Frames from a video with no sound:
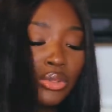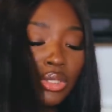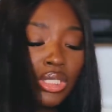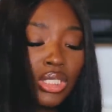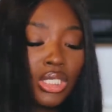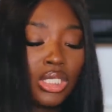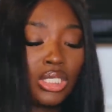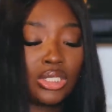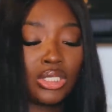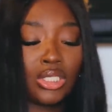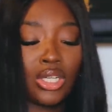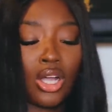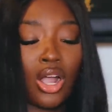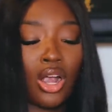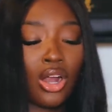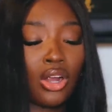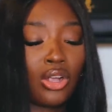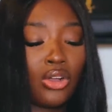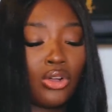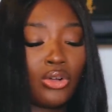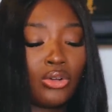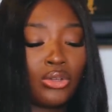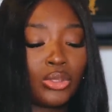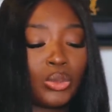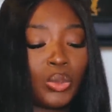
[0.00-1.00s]
jeans
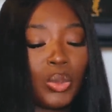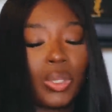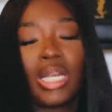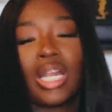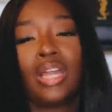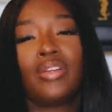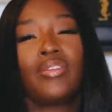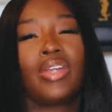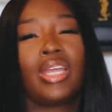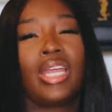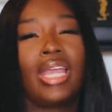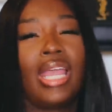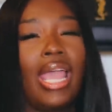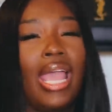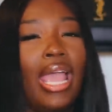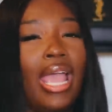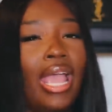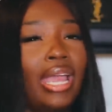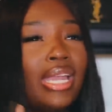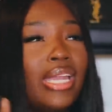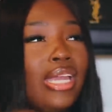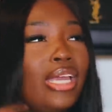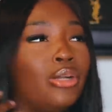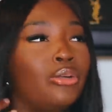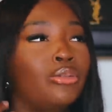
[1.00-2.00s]
cargos whatever
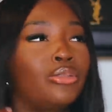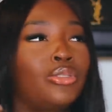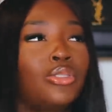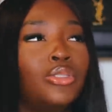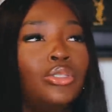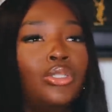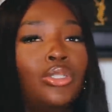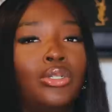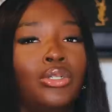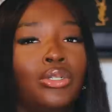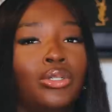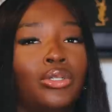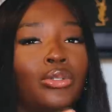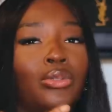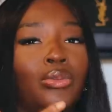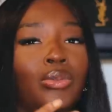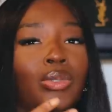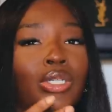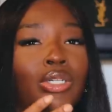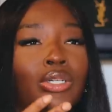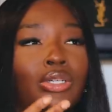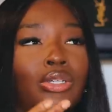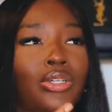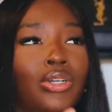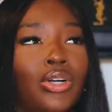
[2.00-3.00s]
and it'll
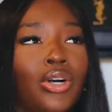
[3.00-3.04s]
still